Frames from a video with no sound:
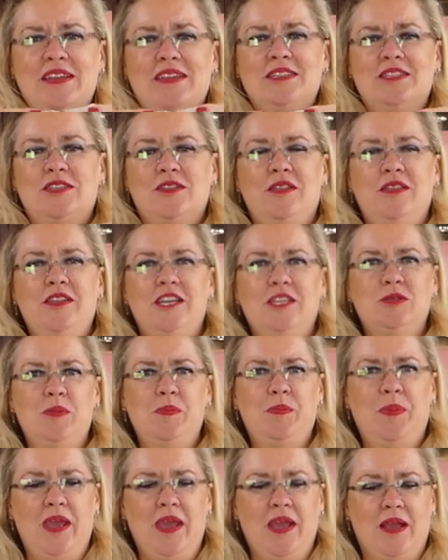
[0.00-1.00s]
So then these
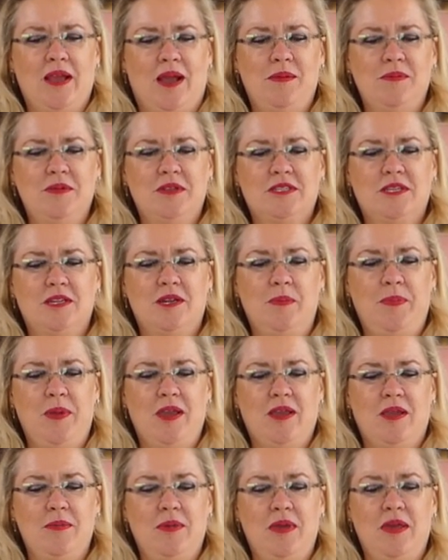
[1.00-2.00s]
would bake. I'm just going to
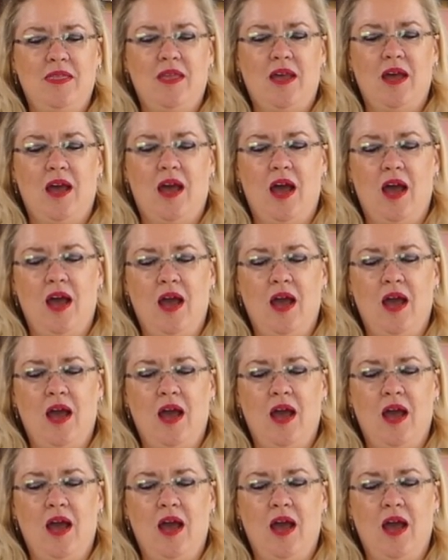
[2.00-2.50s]
bake them in the